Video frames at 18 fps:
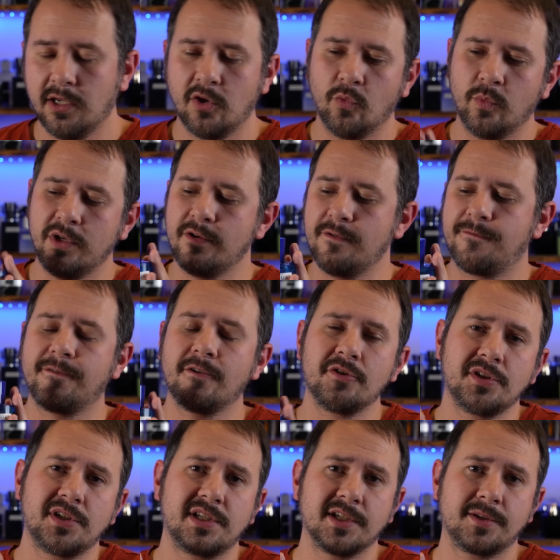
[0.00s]
When you
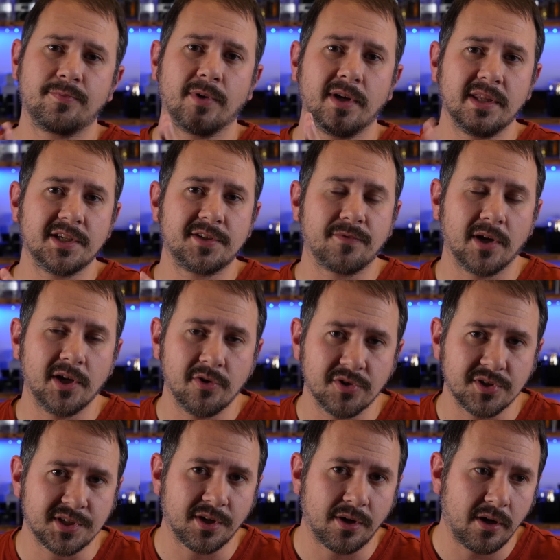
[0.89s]
first spray this
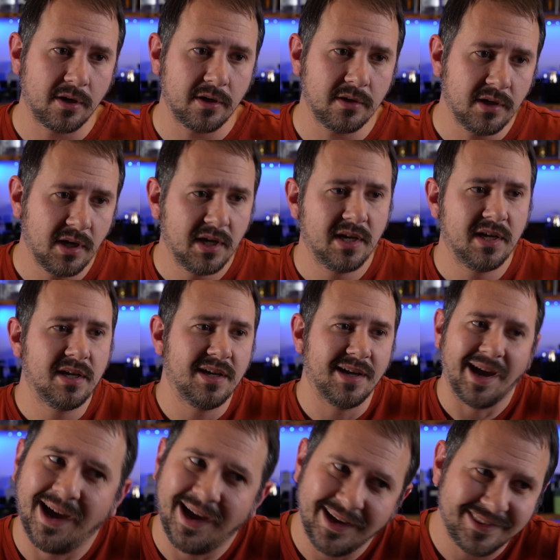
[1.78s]
fragrance on,
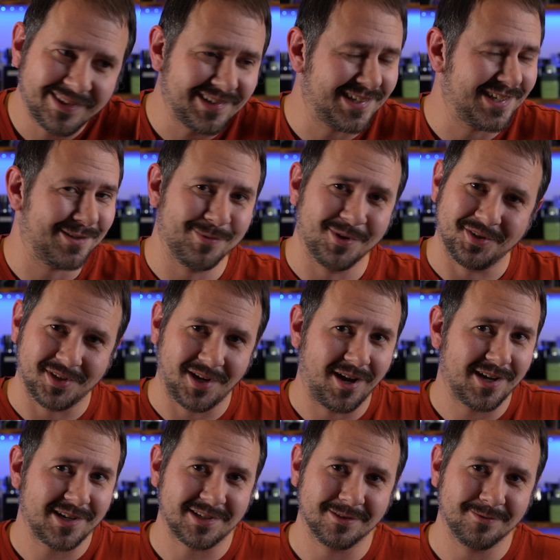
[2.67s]
I think it smells
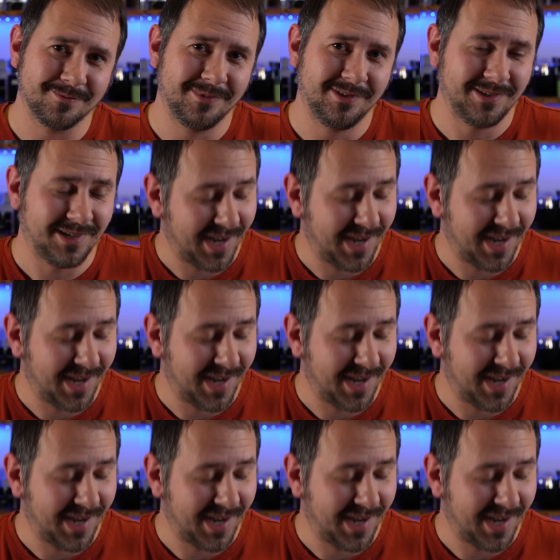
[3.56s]
awesome.